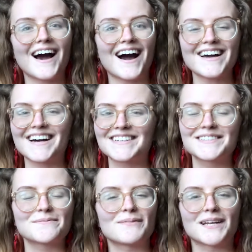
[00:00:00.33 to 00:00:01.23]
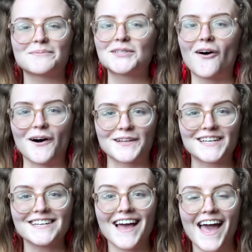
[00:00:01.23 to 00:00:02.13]
Hi guys, my name is
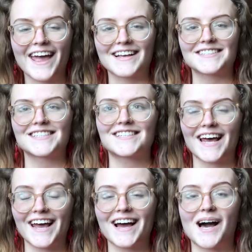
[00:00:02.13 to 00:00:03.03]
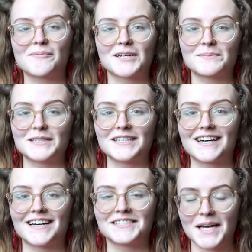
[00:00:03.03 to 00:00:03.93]
Holly, and today I'm going to be
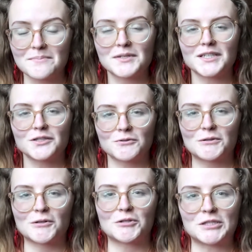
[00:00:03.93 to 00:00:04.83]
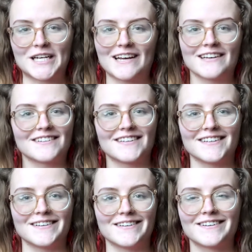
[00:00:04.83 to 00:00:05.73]
attempting to crochet
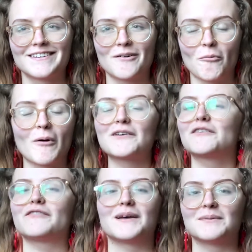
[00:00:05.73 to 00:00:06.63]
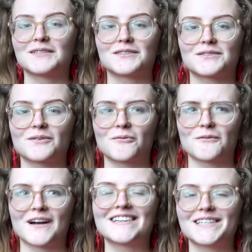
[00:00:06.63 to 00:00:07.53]
the world famous,
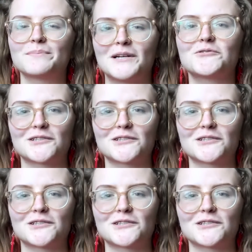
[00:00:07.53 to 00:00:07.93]
or at least Pinterest